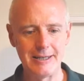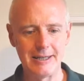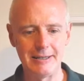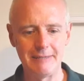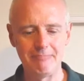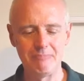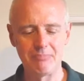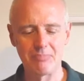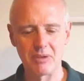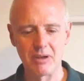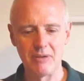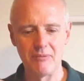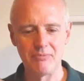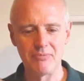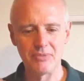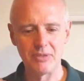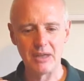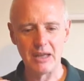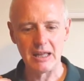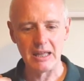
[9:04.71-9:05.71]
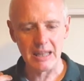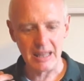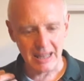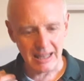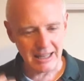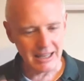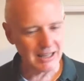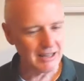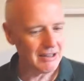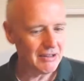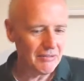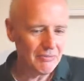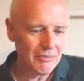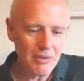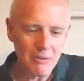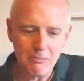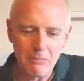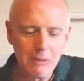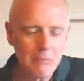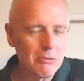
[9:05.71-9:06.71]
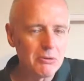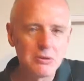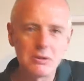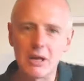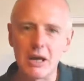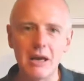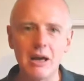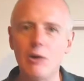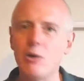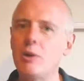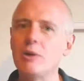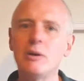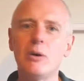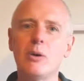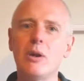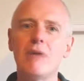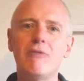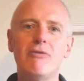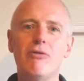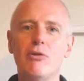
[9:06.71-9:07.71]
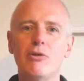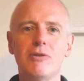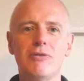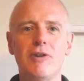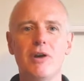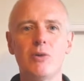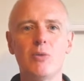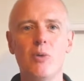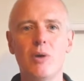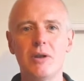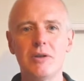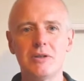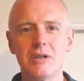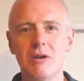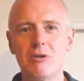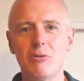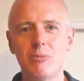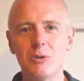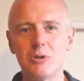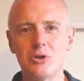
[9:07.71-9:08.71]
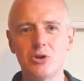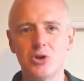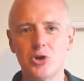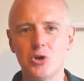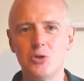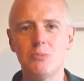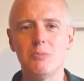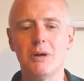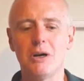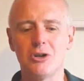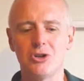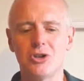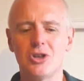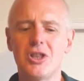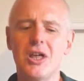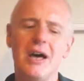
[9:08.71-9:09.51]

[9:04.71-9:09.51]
um, people say, oh, I don't like fortified wines, they're almost too much.